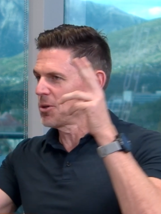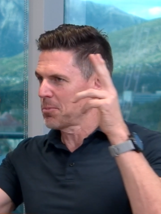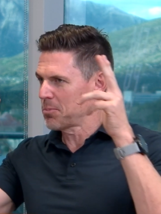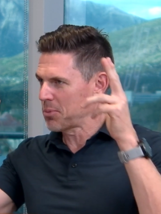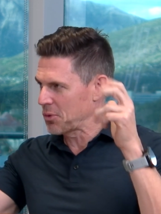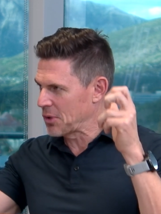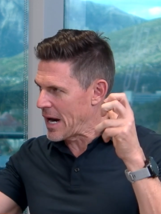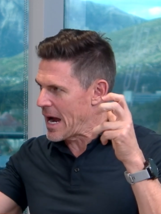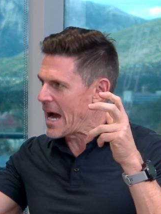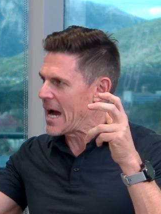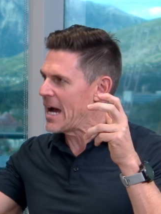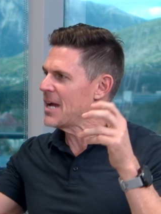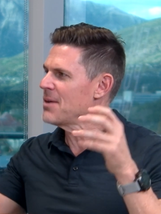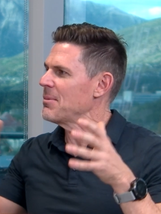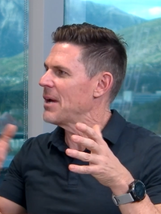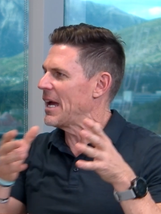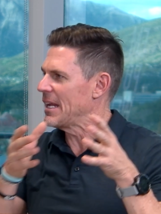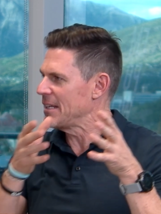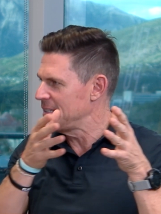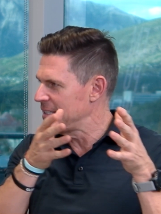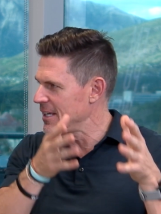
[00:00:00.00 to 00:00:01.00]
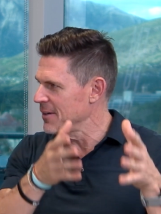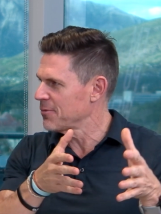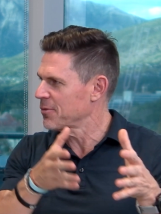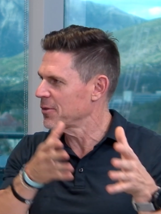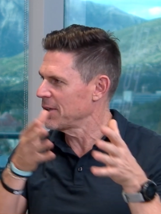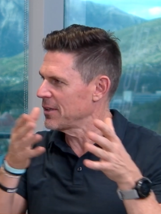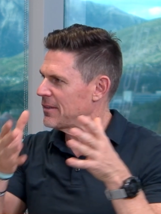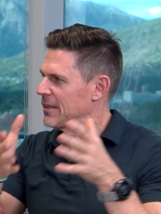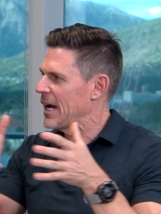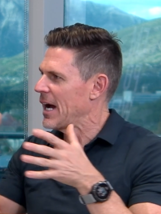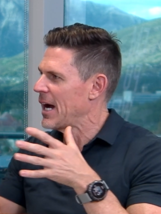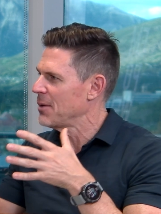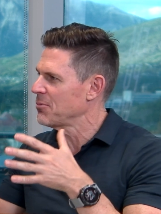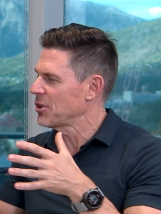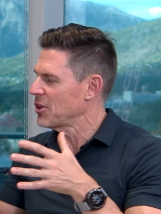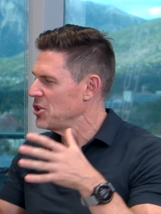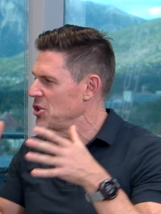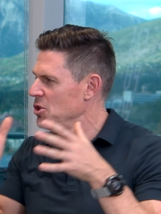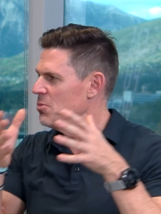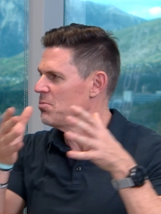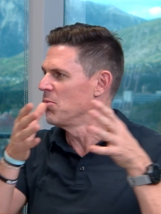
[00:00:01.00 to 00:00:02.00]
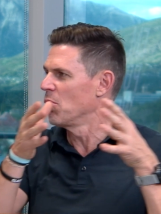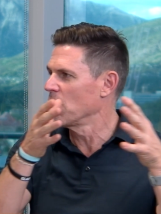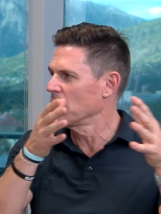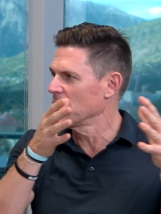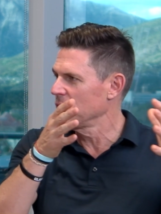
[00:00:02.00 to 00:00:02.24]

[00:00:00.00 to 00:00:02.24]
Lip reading: prime at different times? Are you more?